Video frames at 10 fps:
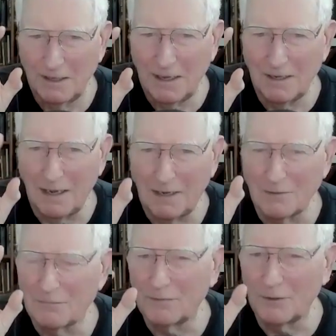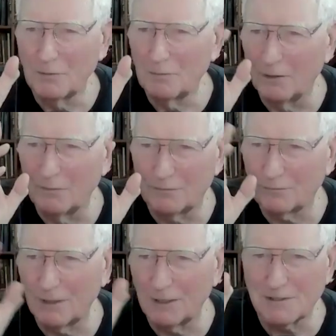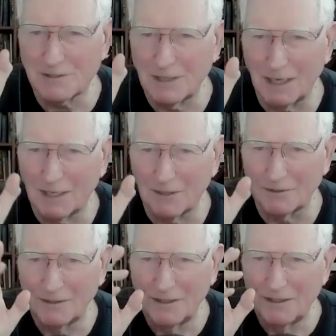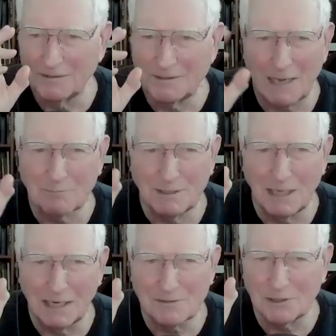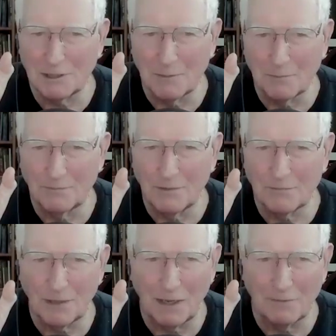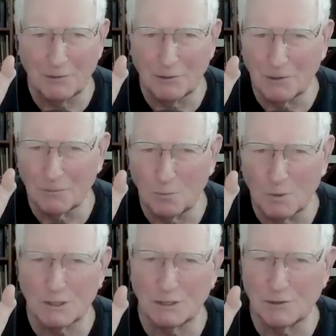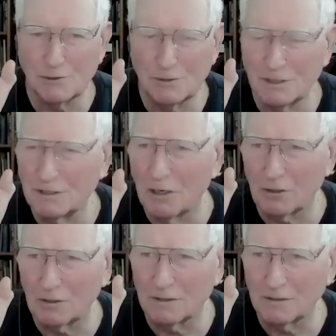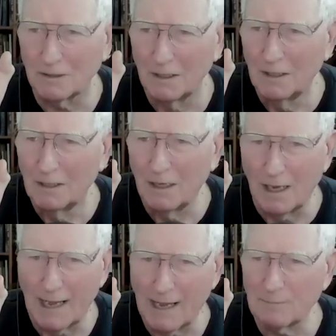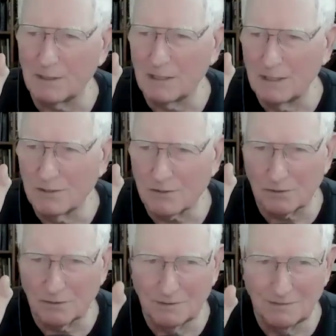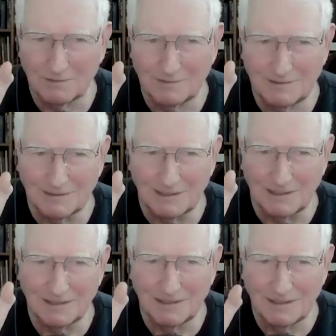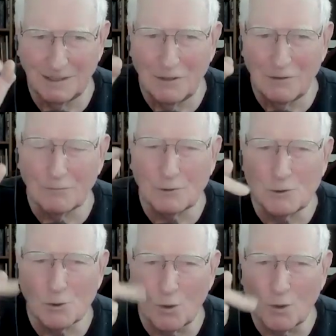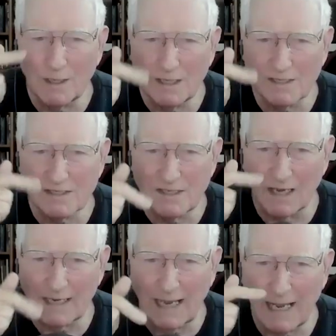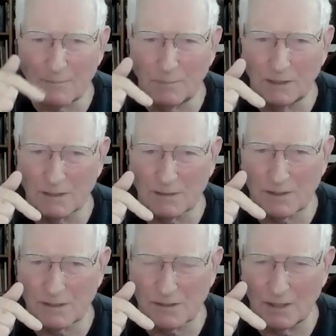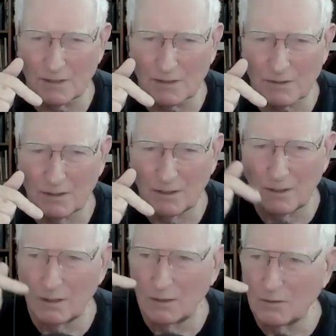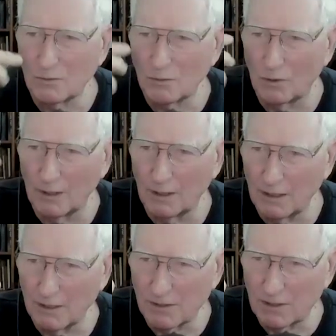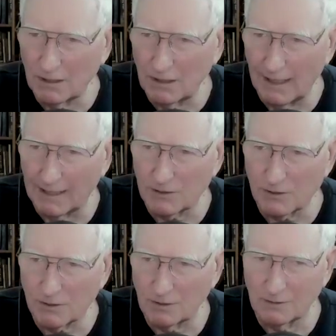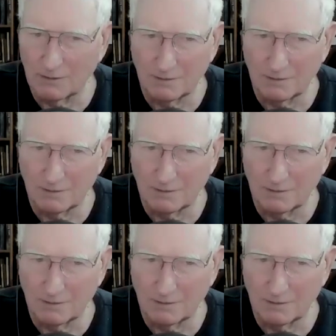and, and a film of Fred Astaire tap dancing up Fifth Avenue and wishing Judy Garland a happy Easter, right? For joy is not happiness, he says. Joy is connection.